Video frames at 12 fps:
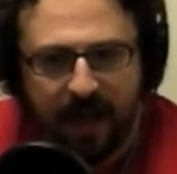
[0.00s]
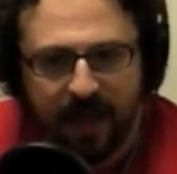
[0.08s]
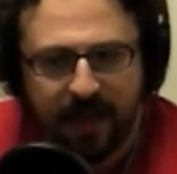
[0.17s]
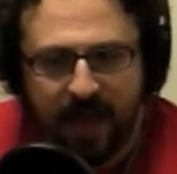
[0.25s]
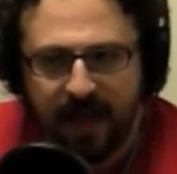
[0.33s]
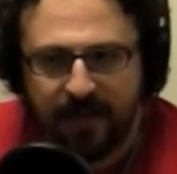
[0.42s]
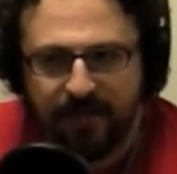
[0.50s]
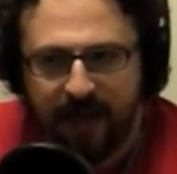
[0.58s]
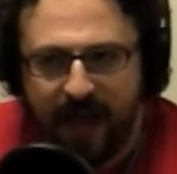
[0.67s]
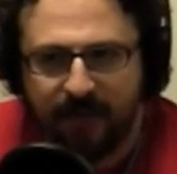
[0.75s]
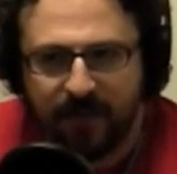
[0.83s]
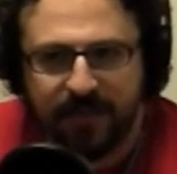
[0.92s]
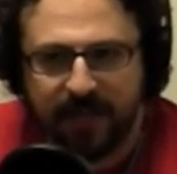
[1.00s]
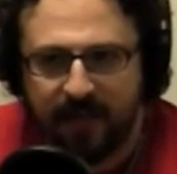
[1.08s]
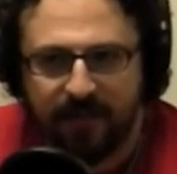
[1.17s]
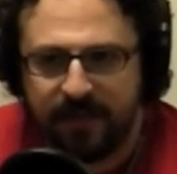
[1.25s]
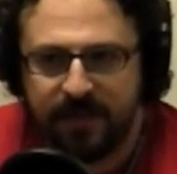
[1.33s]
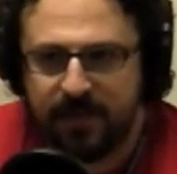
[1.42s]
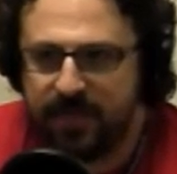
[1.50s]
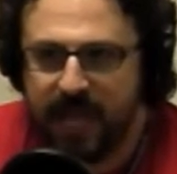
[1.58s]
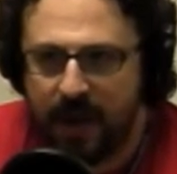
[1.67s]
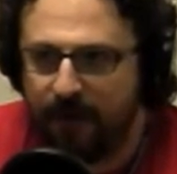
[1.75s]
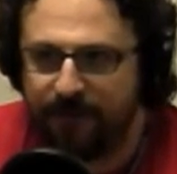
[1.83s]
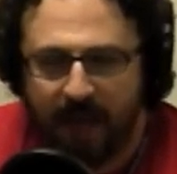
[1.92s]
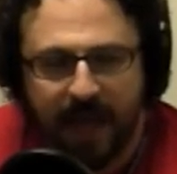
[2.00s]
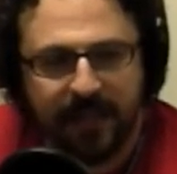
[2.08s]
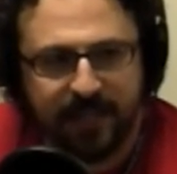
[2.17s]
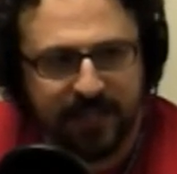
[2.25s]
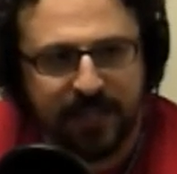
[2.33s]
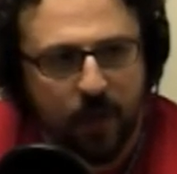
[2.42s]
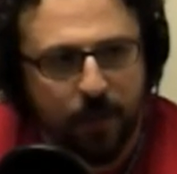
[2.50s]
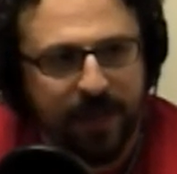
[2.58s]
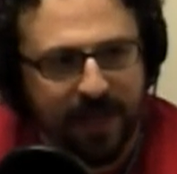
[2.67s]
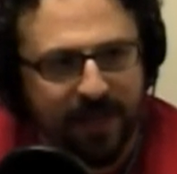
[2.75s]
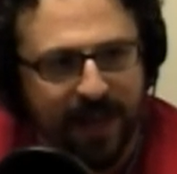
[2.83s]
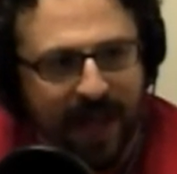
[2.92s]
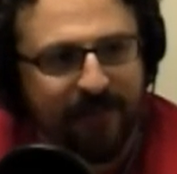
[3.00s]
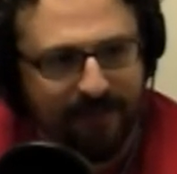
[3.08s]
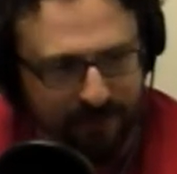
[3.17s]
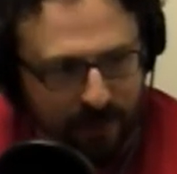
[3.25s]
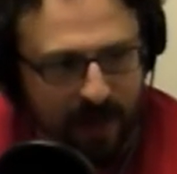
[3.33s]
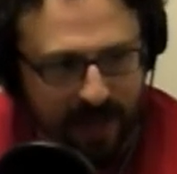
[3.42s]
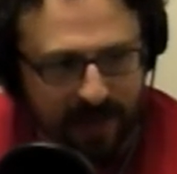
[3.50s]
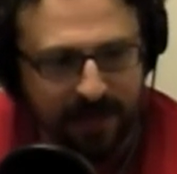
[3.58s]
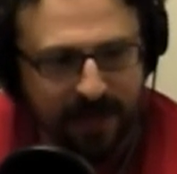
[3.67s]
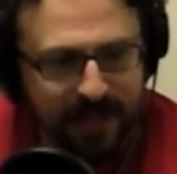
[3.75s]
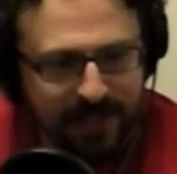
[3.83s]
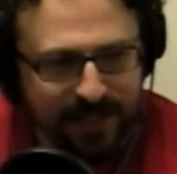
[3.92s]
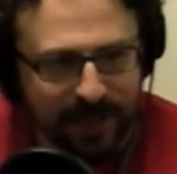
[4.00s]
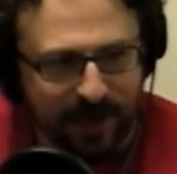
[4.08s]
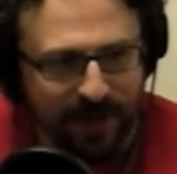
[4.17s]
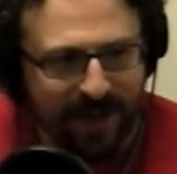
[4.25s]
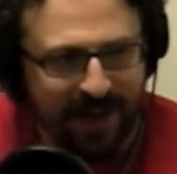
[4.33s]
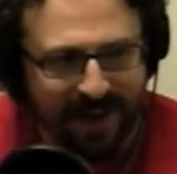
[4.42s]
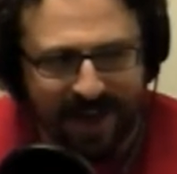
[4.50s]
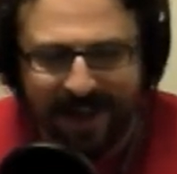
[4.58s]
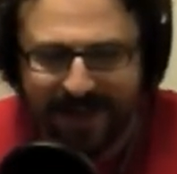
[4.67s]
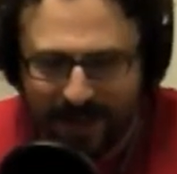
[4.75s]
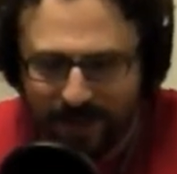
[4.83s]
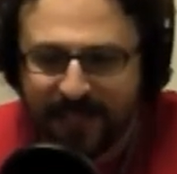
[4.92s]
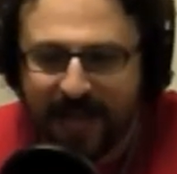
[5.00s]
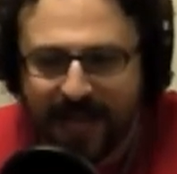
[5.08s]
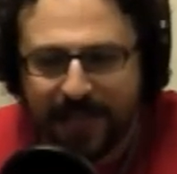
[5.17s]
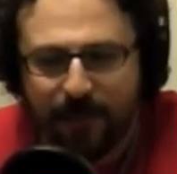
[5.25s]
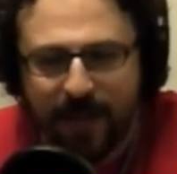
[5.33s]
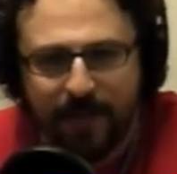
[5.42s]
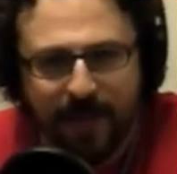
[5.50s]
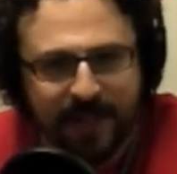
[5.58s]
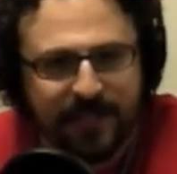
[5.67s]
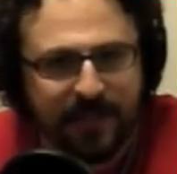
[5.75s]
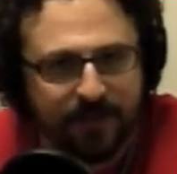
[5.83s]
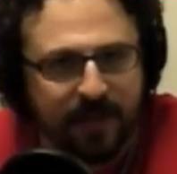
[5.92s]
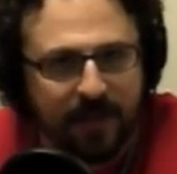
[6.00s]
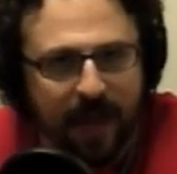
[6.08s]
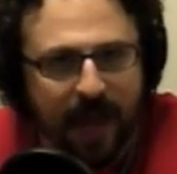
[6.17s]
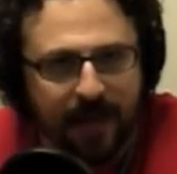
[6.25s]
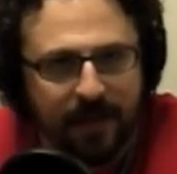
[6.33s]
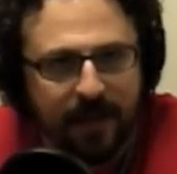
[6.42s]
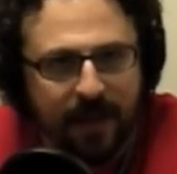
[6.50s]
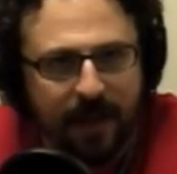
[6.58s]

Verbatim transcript: kind of novels of a terrifying dystopia that I've ever read. So it comes highly recommended. So I